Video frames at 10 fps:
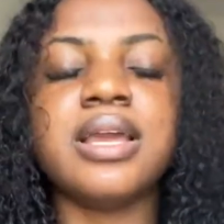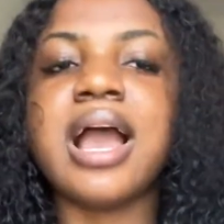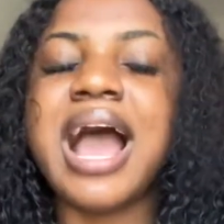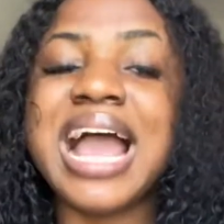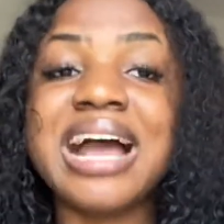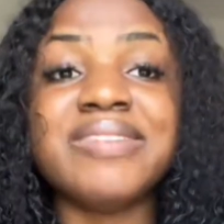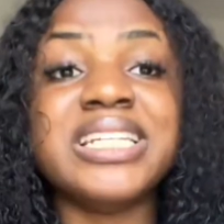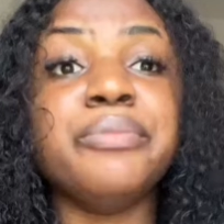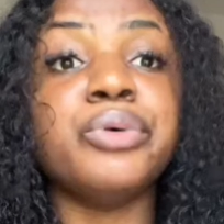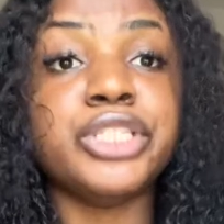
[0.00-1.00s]
I have an
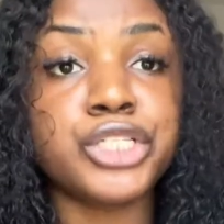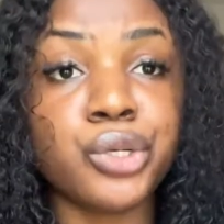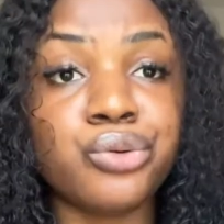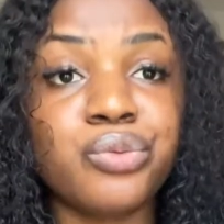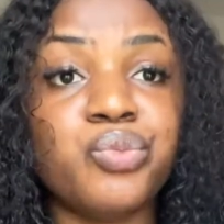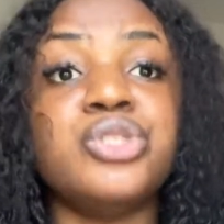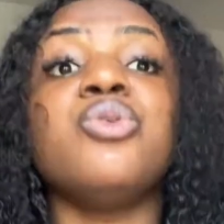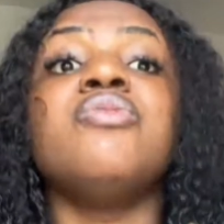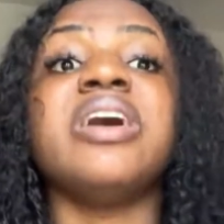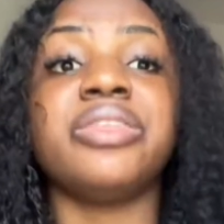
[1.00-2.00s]
importation group with
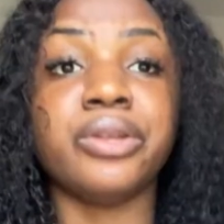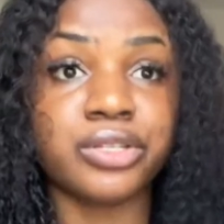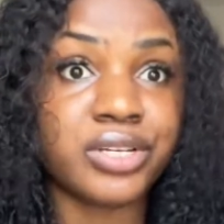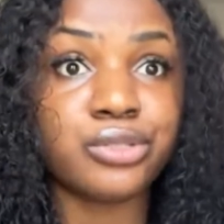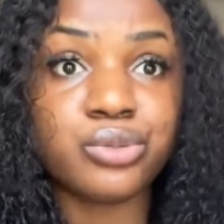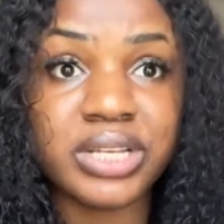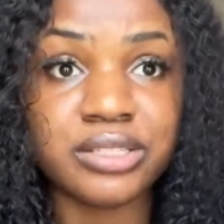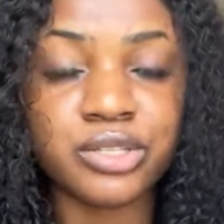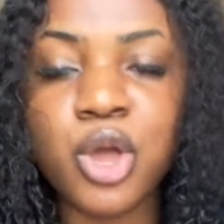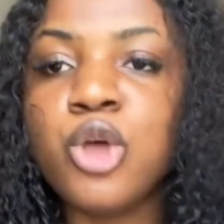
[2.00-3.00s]
over 300
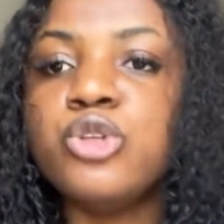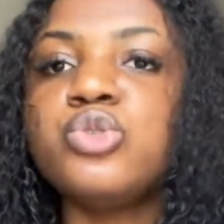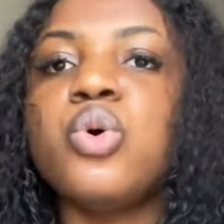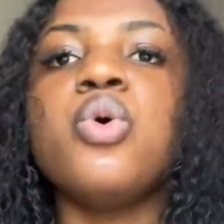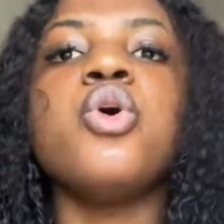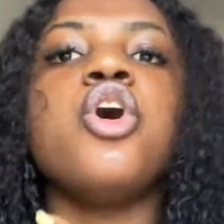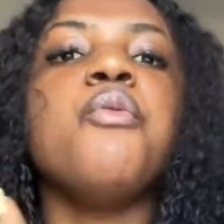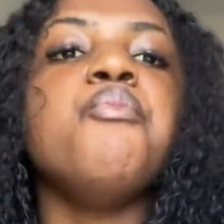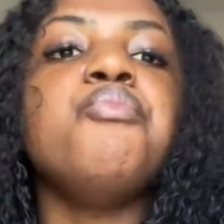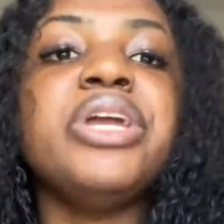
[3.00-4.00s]
students, so
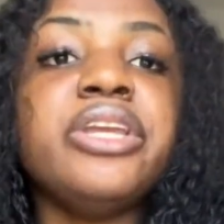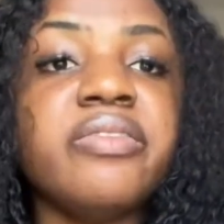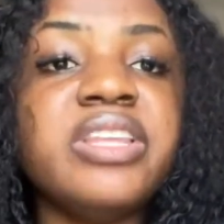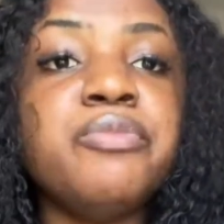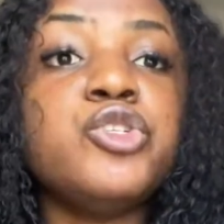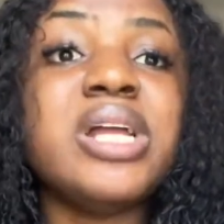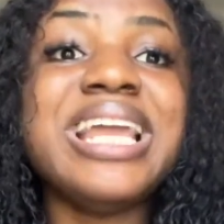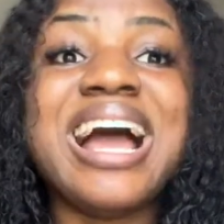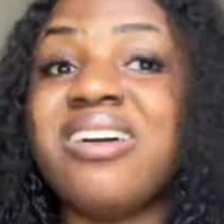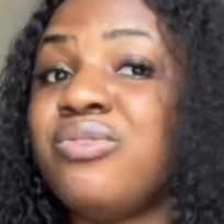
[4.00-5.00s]
many of them usually
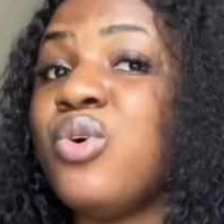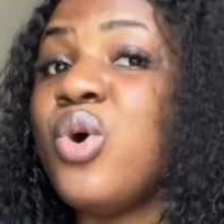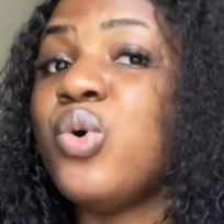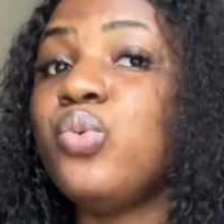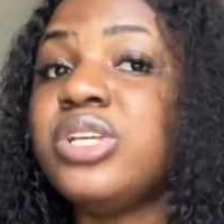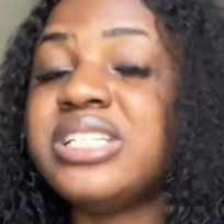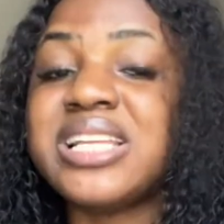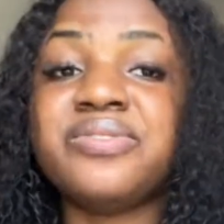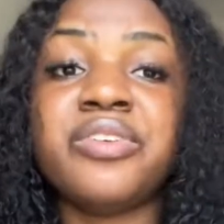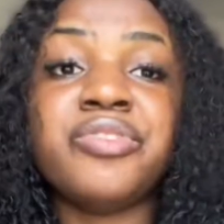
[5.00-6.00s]
have
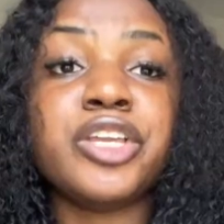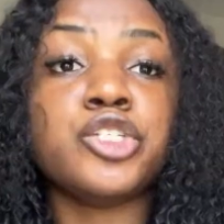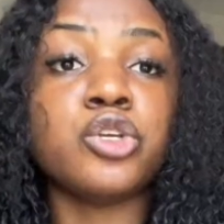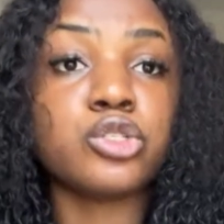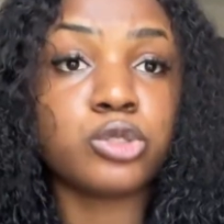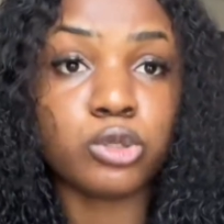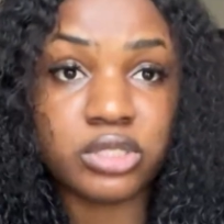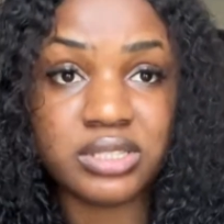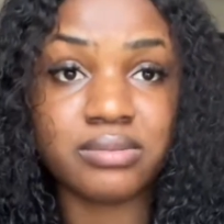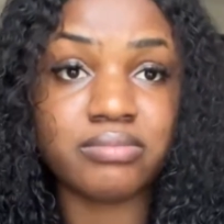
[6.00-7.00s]
WeChat verification
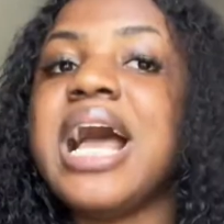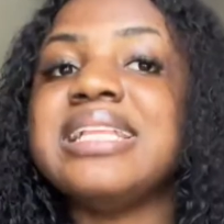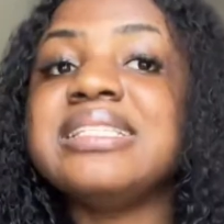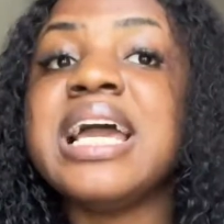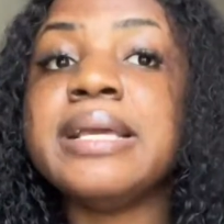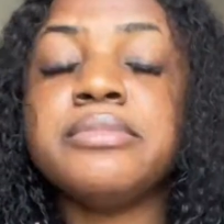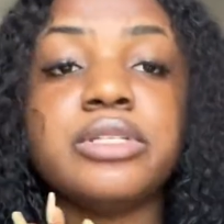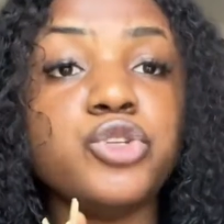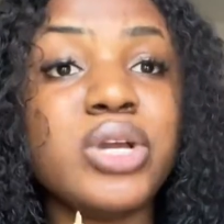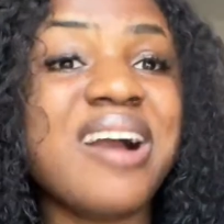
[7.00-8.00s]
slots. At times
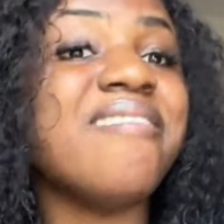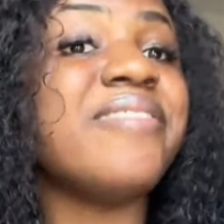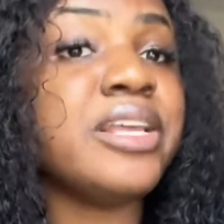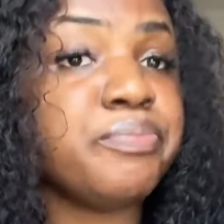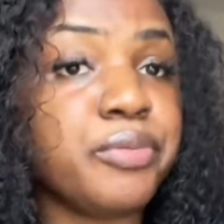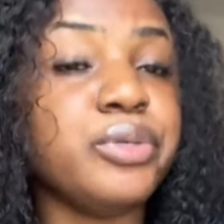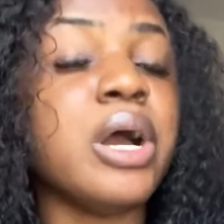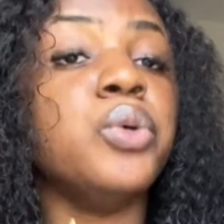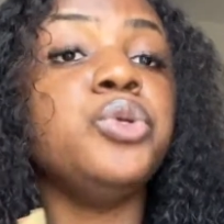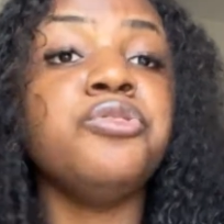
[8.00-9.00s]
you can find people that
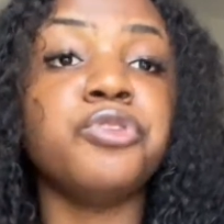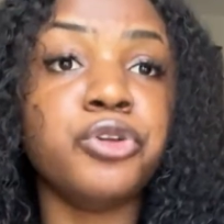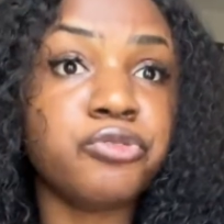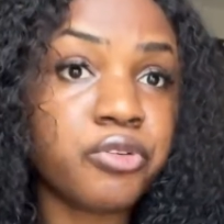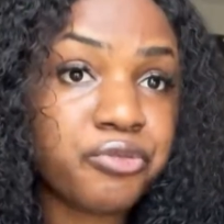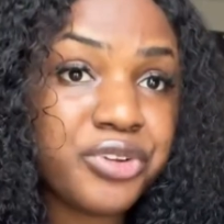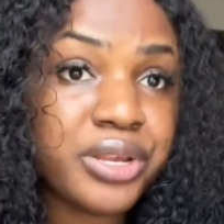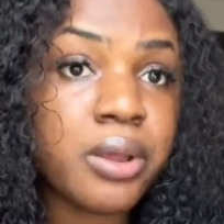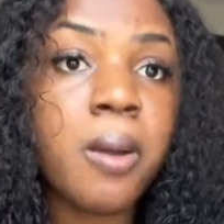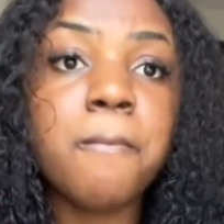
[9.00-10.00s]
will do it for you for free,
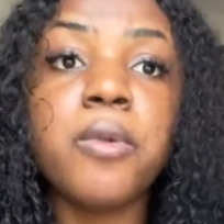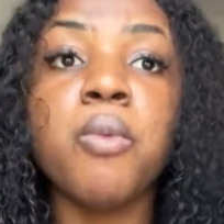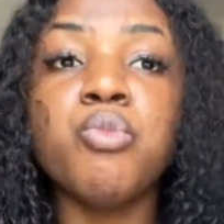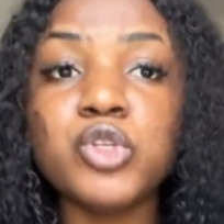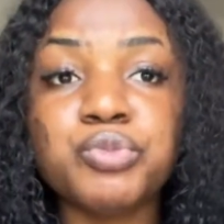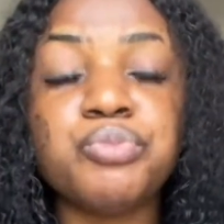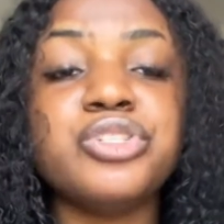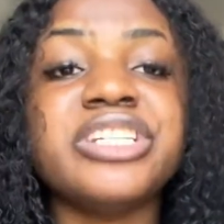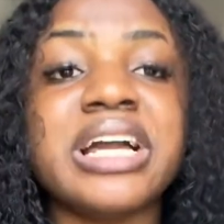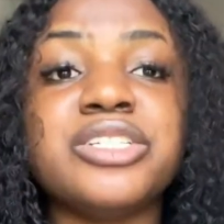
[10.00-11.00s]
but most people
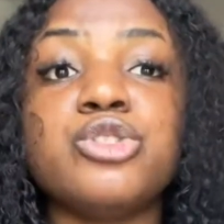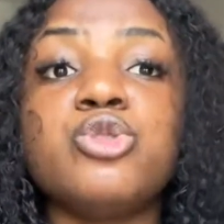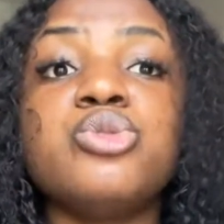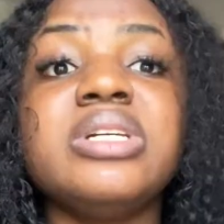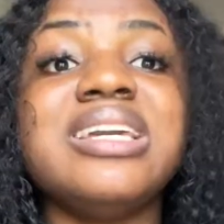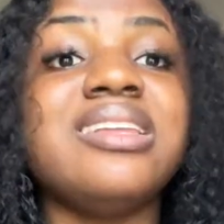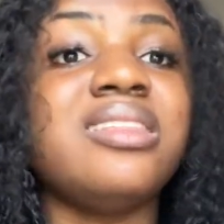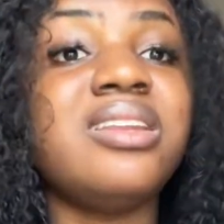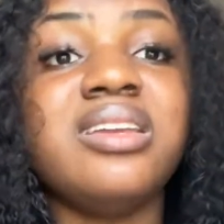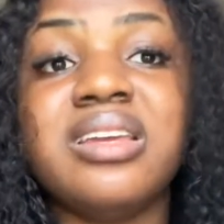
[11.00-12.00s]
charge 2k,
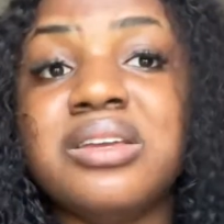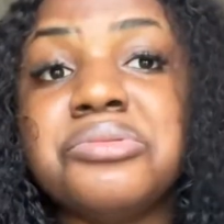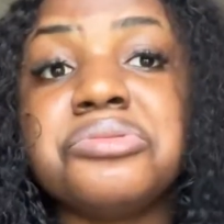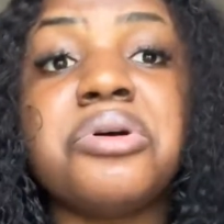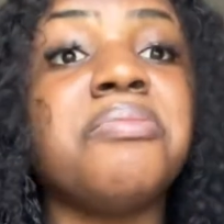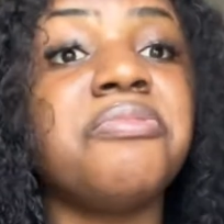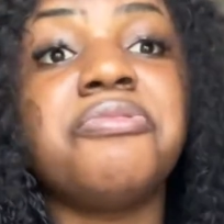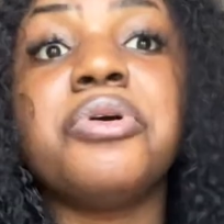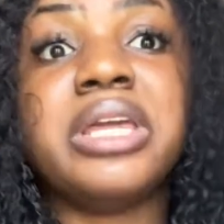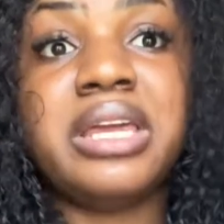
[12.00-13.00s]
3k, some
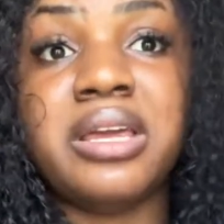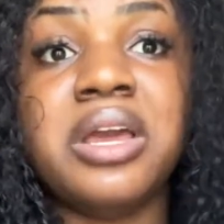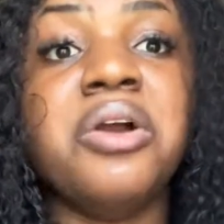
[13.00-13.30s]
4k.